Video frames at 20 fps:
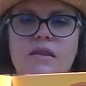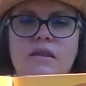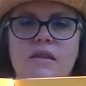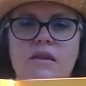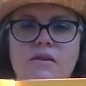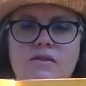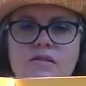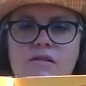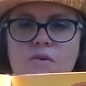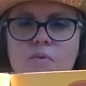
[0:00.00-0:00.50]

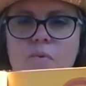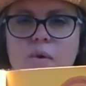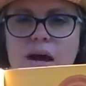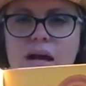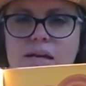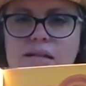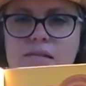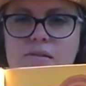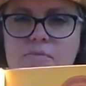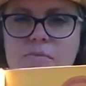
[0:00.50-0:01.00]
There's the
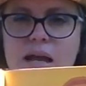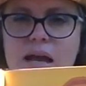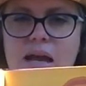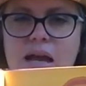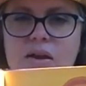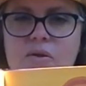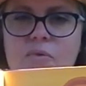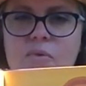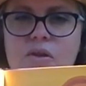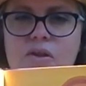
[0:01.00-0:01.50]
wise
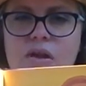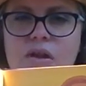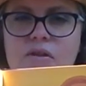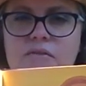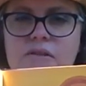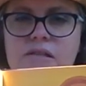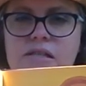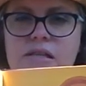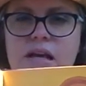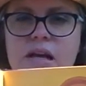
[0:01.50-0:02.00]
man with all of
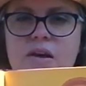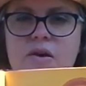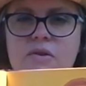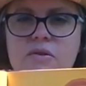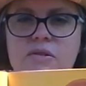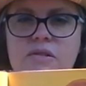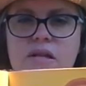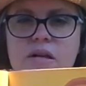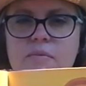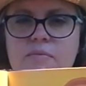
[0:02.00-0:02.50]
his
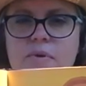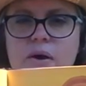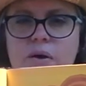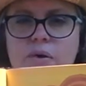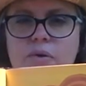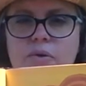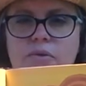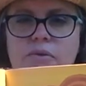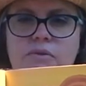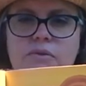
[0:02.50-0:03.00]
arrows and a
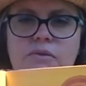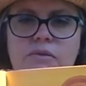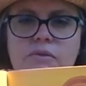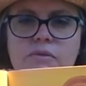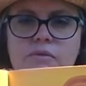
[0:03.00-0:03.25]
bow.